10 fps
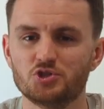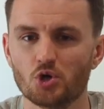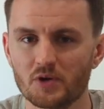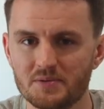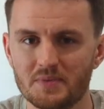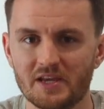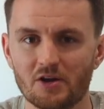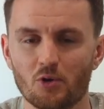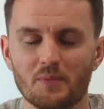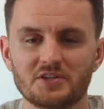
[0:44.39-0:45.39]
join me
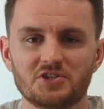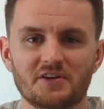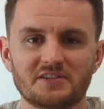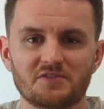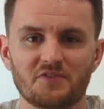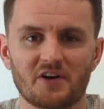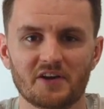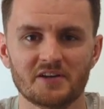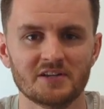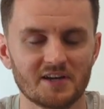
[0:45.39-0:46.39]
on my journey to
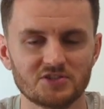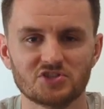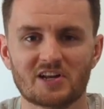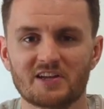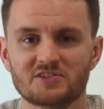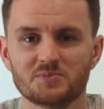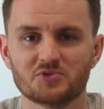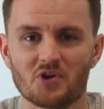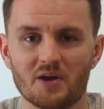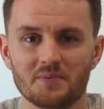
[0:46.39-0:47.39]
FIRE, just click
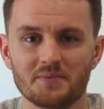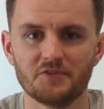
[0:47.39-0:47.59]
subscribe.